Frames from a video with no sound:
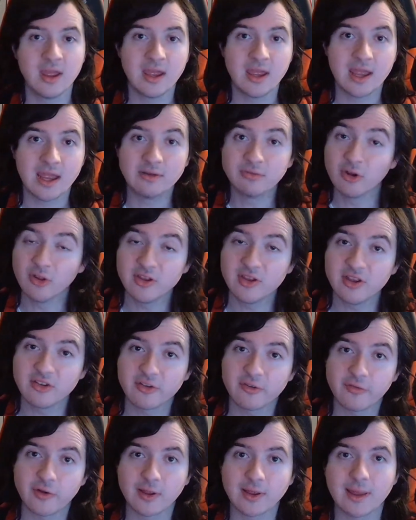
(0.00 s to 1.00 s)
it really is
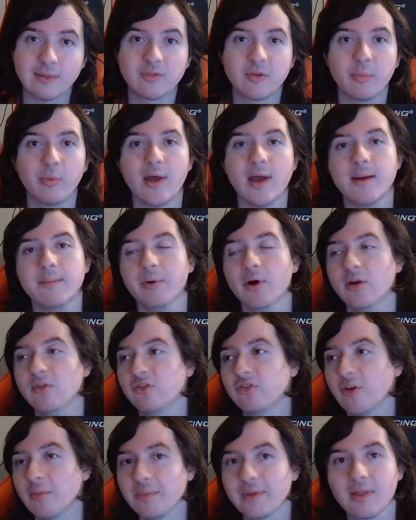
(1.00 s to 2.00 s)
a fun game to play. But
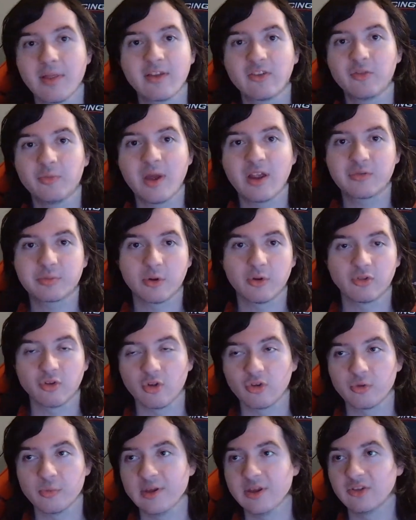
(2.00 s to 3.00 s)
something like Smash Bros.
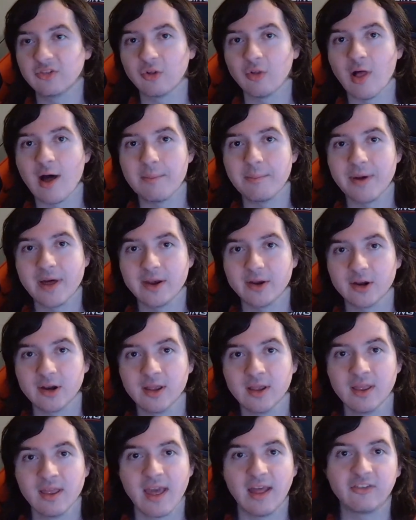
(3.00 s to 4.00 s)
Ultimate is a lot better,
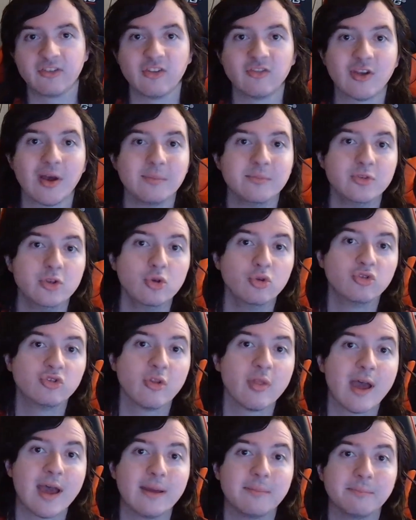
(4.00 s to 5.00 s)
and since I'm used to
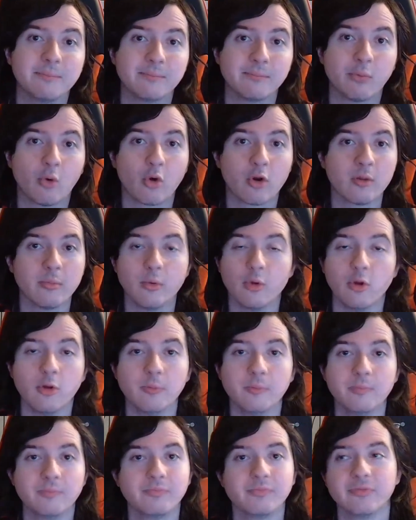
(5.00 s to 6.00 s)
that
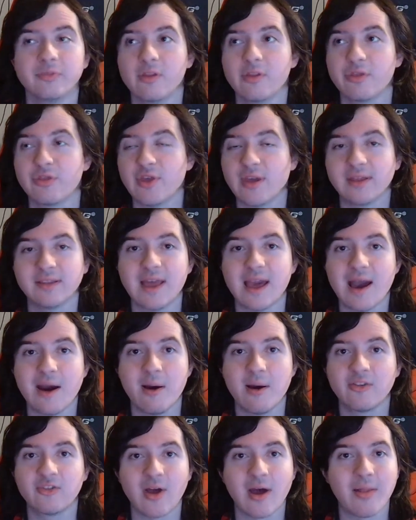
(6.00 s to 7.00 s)
portable thing now,
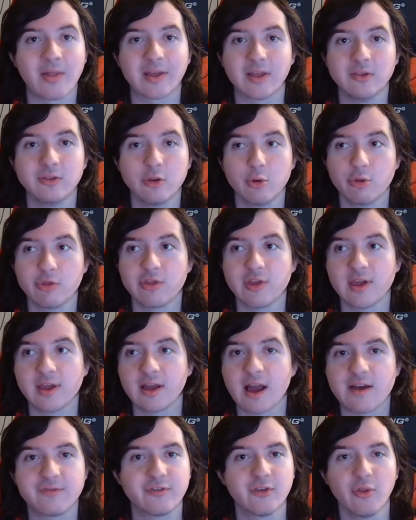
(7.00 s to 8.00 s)
it's not like a new thing.
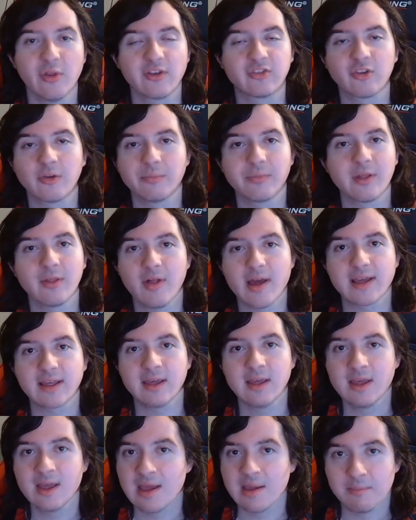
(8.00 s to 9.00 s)
I feel like something like
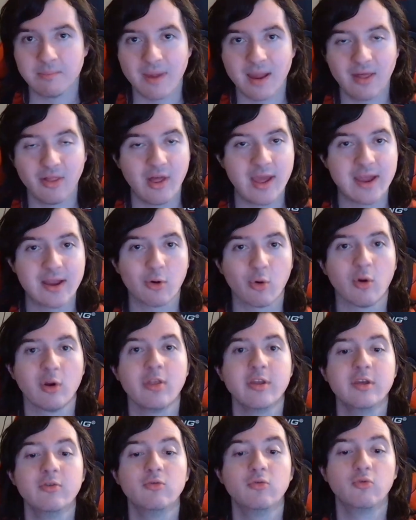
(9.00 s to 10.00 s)
Melee or
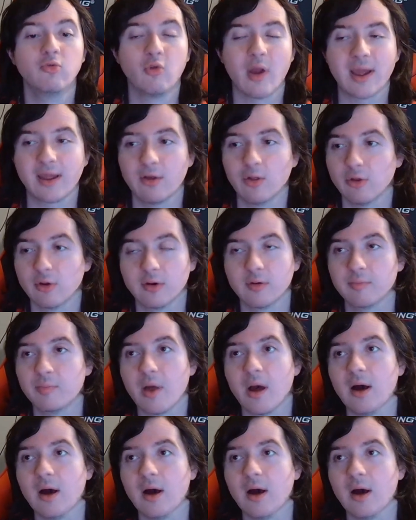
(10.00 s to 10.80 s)
the regular